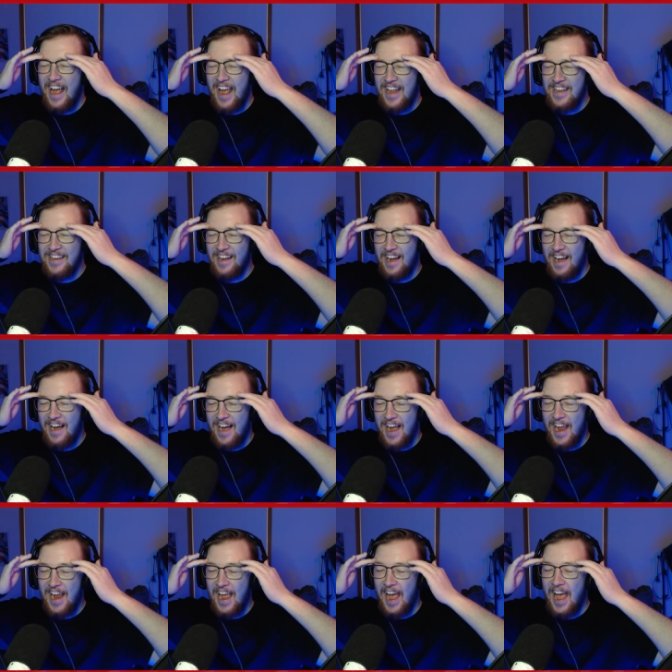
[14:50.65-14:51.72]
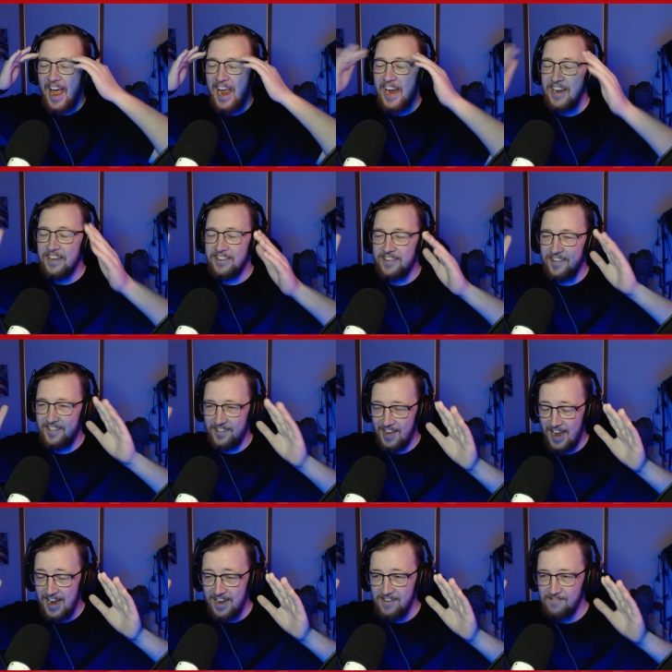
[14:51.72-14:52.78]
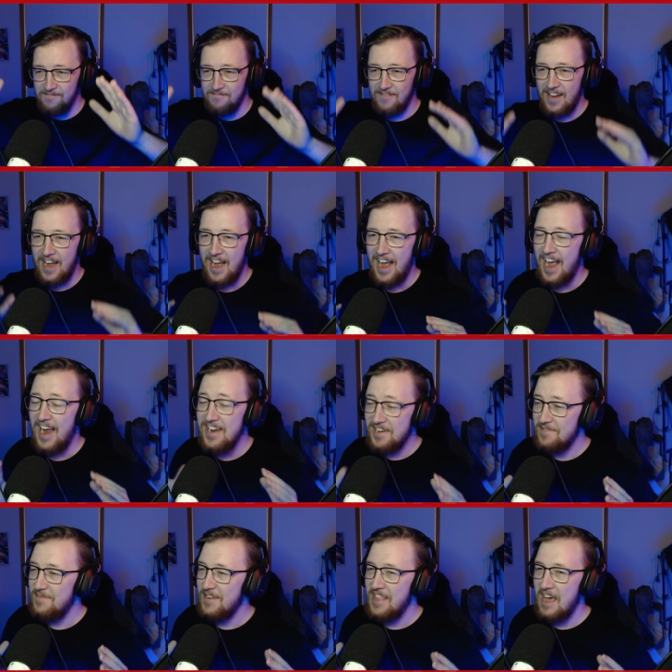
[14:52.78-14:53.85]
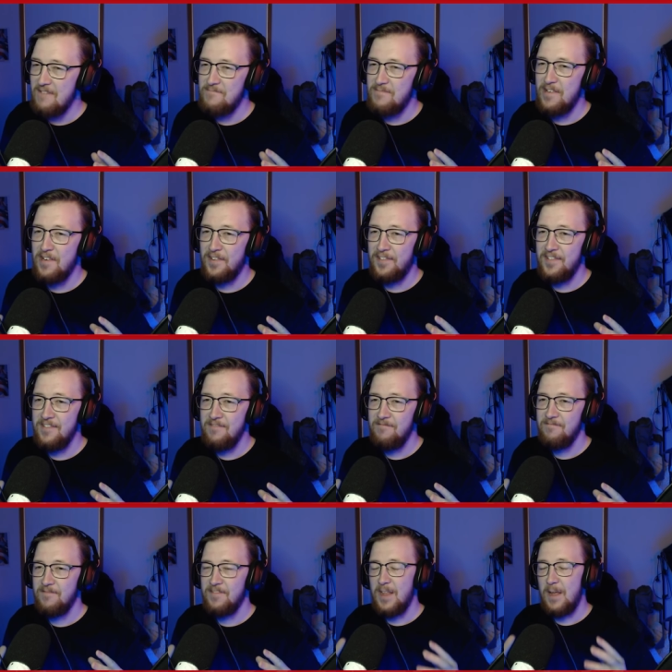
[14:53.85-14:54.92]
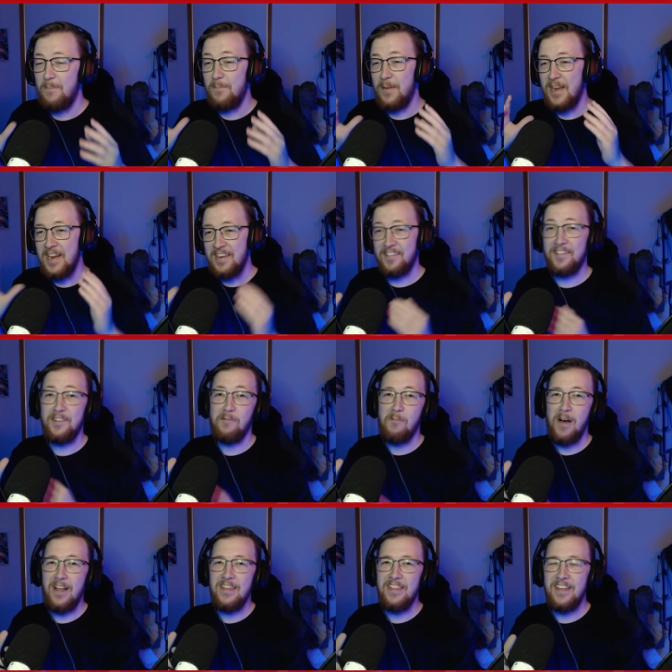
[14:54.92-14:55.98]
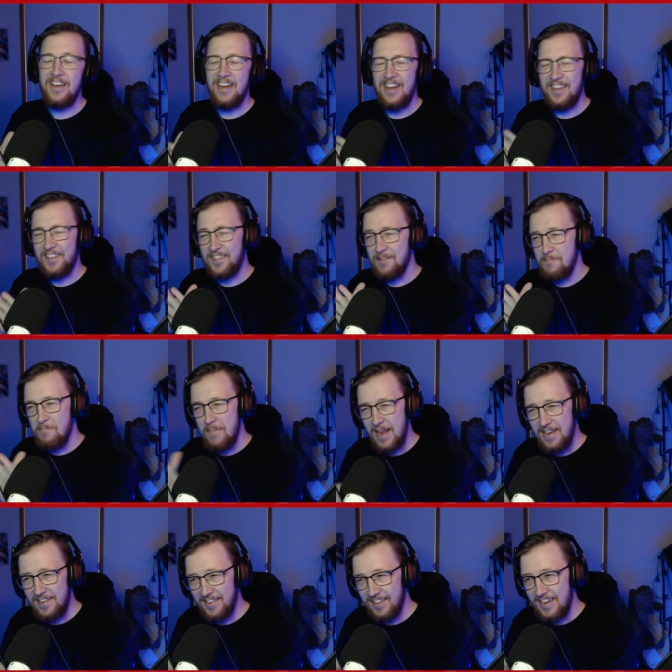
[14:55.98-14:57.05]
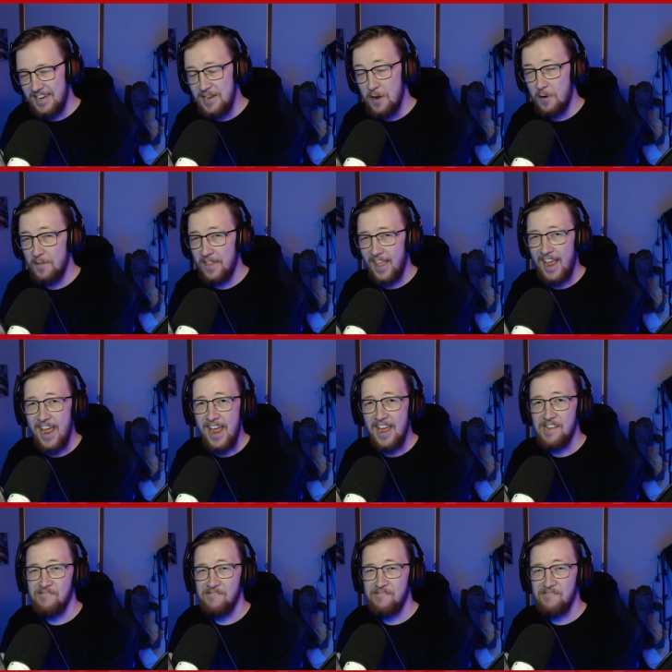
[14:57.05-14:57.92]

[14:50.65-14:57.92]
And I hate to say it. I hate to be that person, that picks the one that is mentally not there,